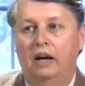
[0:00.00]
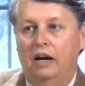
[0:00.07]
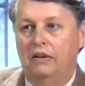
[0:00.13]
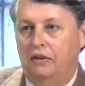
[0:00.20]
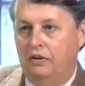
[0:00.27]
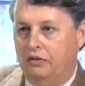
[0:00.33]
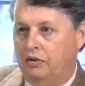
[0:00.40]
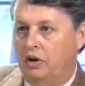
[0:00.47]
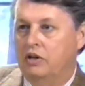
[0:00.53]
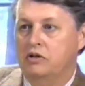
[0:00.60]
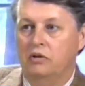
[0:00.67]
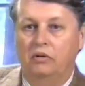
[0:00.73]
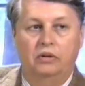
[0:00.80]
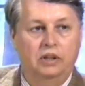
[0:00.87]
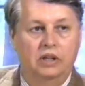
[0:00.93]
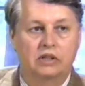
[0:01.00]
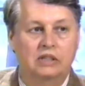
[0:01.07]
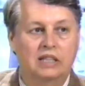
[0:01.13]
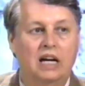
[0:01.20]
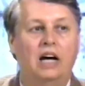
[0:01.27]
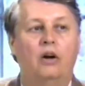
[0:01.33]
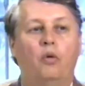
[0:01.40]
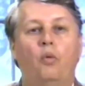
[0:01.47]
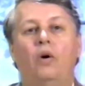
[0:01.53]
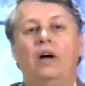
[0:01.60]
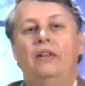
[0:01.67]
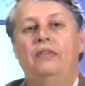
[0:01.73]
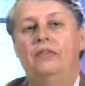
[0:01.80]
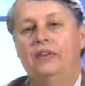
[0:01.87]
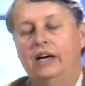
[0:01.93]
And the threshold is not
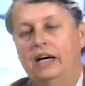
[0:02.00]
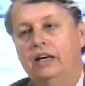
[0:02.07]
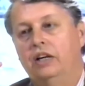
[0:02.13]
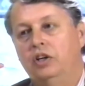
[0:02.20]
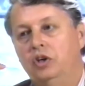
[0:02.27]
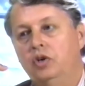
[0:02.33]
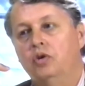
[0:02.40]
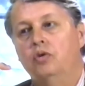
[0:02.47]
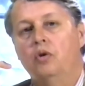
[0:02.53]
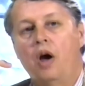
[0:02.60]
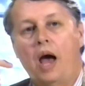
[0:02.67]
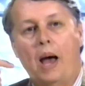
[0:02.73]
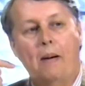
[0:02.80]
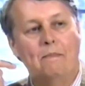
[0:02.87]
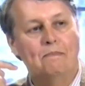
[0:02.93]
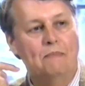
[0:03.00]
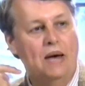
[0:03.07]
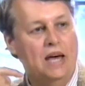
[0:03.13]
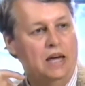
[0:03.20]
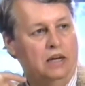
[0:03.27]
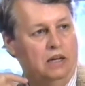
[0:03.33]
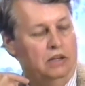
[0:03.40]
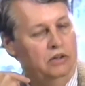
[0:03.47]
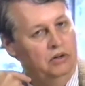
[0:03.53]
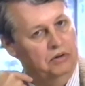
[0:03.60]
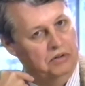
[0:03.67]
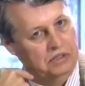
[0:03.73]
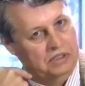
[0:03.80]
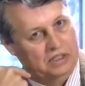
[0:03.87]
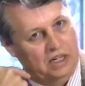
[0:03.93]
one that you make
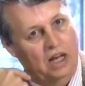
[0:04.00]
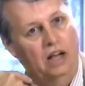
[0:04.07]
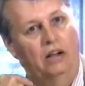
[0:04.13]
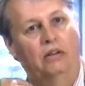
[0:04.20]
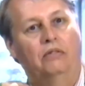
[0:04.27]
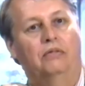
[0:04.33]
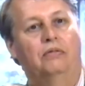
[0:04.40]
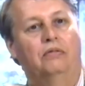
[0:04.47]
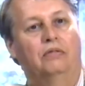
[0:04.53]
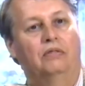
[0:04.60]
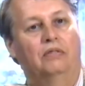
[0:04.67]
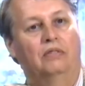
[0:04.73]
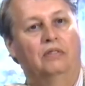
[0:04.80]
yourself,